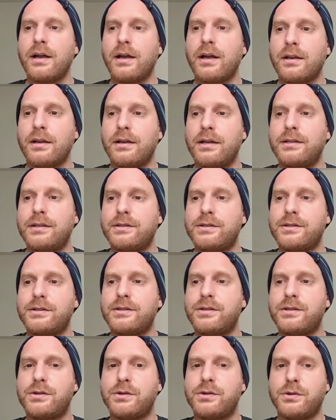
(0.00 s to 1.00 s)
needs
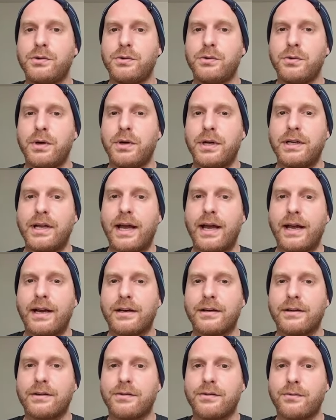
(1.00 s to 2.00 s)
to
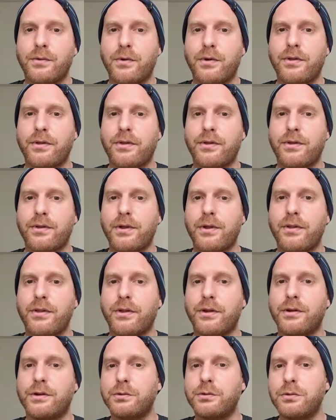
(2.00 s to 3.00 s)
interact with the
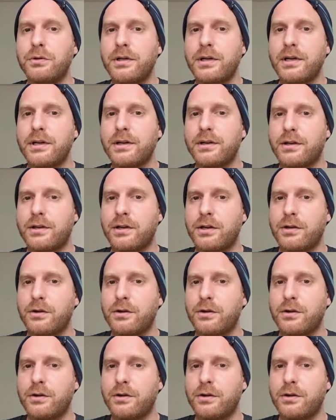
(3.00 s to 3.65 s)
toolkit